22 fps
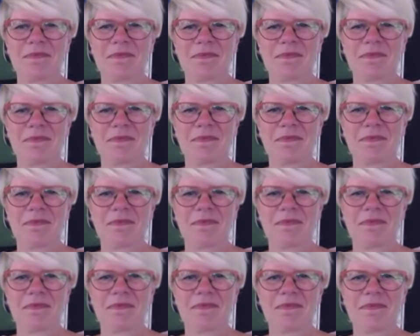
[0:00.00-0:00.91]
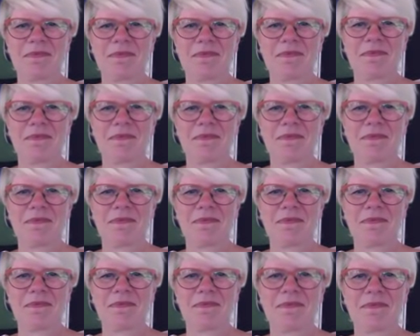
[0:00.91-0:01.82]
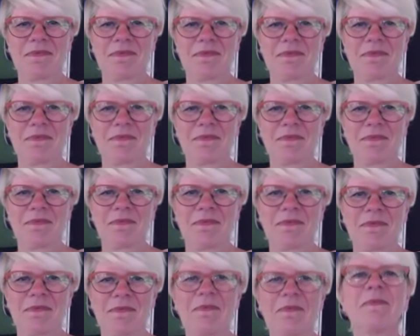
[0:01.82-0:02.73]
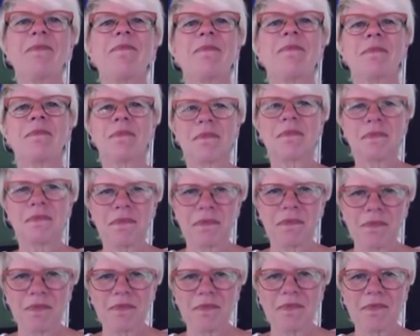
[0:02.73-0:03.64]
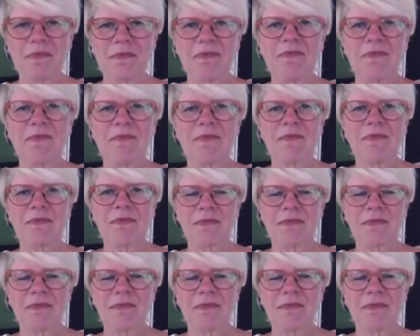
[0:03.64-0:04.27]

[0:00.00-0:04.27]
have my bowl in the freezer. Okay, so it's nice and cold.